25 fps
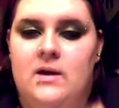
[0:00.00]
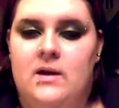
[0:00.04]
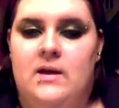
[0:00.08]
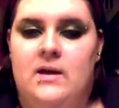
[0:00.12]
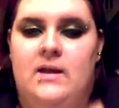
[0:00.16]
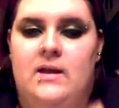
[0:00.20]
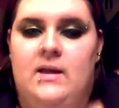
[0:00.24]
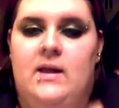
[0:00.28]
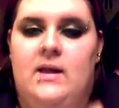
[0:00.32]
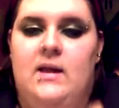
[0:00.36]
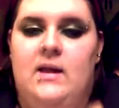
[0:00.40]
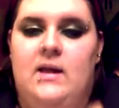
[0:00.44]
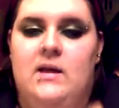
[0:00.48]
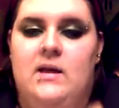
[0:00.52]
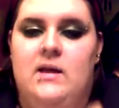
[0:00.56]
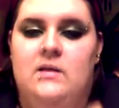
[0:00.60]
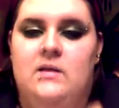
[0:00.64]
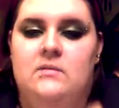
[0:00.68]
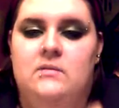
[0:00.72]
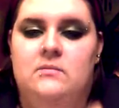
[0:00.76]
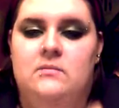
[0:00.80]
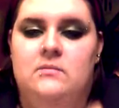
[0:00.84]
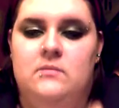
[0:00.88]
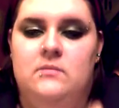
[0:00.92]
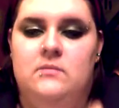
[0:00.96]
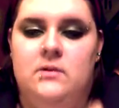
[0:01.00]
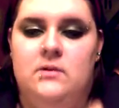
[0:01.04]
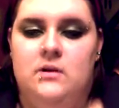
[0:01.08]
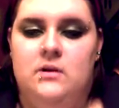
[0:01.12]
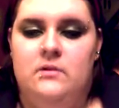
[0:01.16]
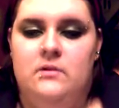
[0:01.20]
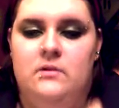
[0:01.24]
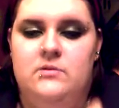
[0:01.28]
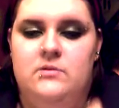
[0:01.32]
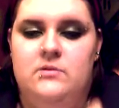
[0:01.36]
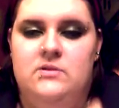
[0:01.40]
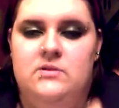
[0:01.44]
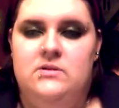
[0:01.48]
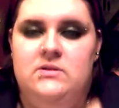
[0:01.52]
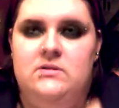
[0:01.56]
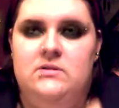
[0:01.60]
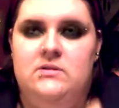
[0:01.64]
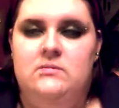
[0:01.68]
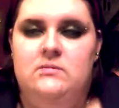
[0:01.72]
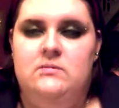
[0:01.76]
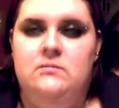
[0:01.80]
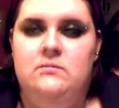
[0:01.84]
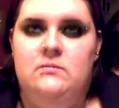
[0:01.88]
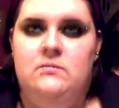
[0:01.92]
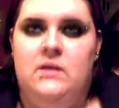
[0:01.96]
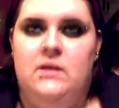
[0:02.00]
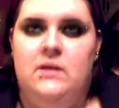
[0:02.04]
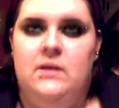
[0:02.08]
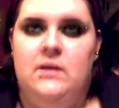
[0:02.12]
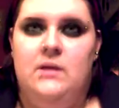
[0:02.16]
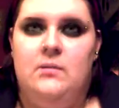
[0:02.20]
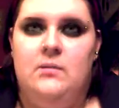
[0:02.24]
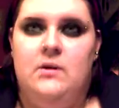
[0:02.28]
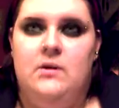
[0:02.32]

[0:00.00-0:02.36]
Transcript: and I can't, you know, get